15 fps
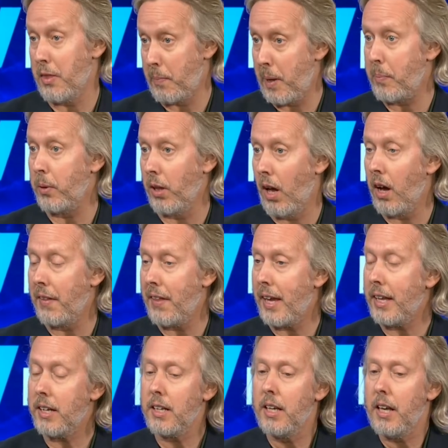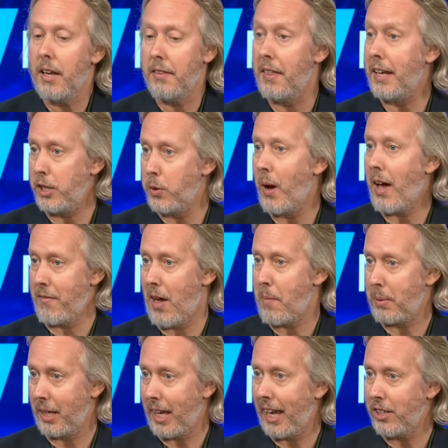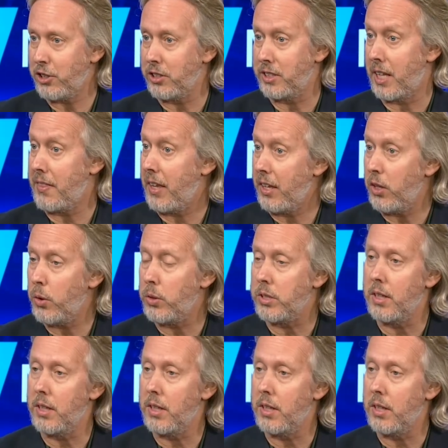and the people on that, they do have applications that they use,